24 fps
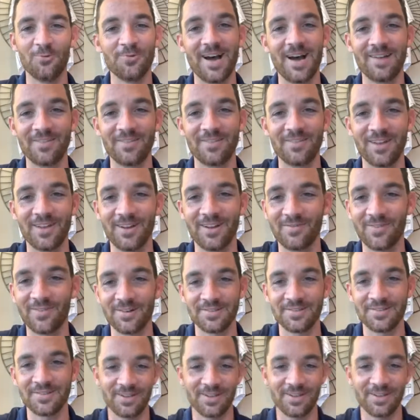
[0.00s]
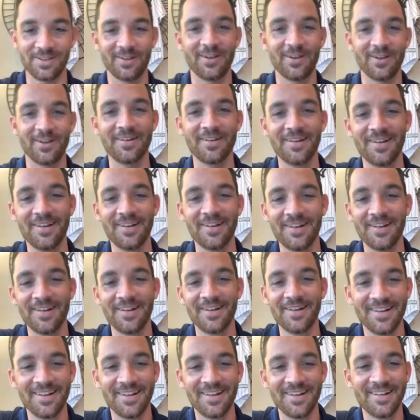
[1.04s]
No, not here first. You heard?
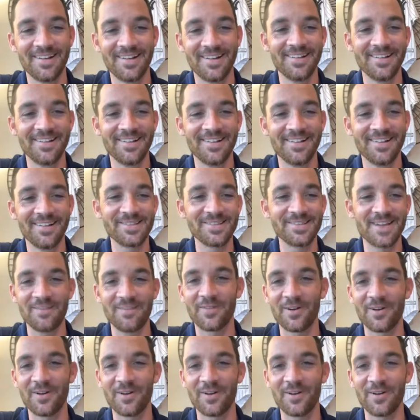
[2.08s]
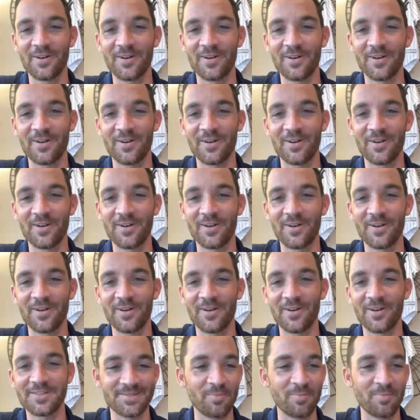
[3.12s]
This is not first. This
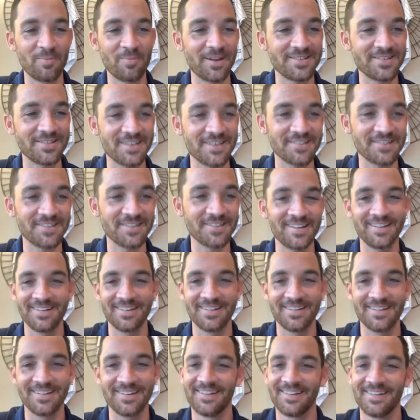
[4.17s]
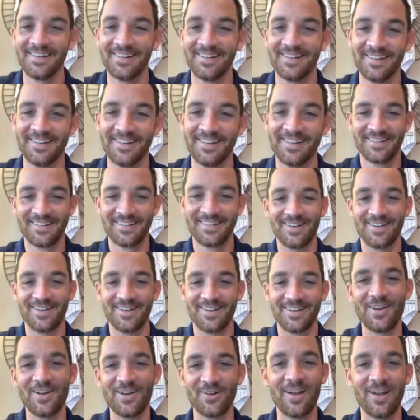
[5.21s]
is everybody says that. You heard
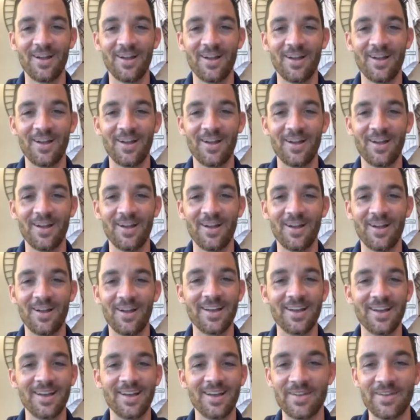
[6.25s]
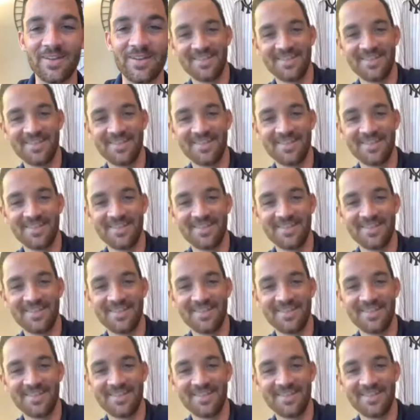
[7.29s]
it here like 78th.